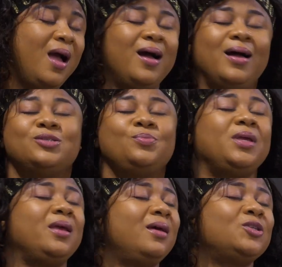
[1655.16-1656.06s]

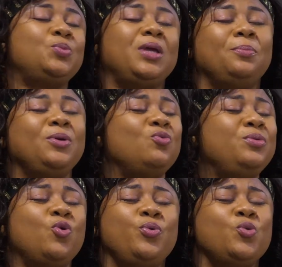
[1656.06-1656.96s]
Azubike, Biko,
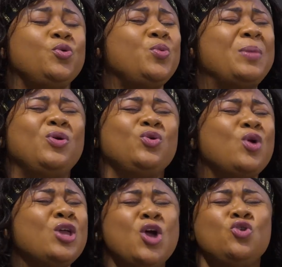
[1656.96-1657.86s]

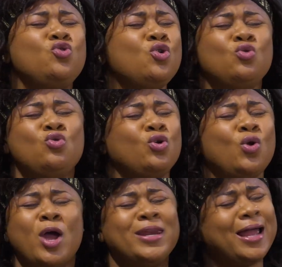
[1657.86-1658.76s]

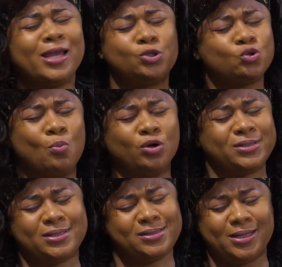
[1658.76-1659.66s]
you're nagging too
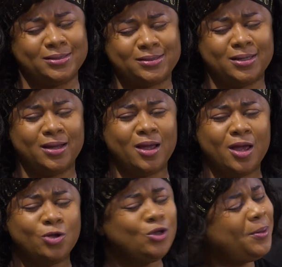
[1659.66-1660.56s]
much these days.
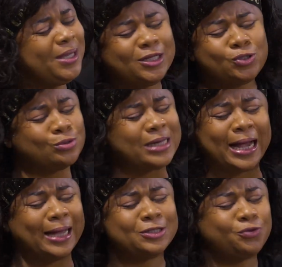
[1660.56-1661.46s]
You're beginning to
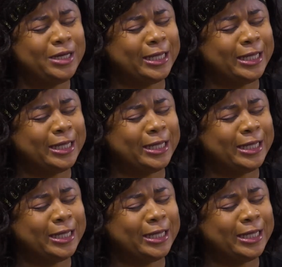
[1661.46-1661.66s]
nag and it's really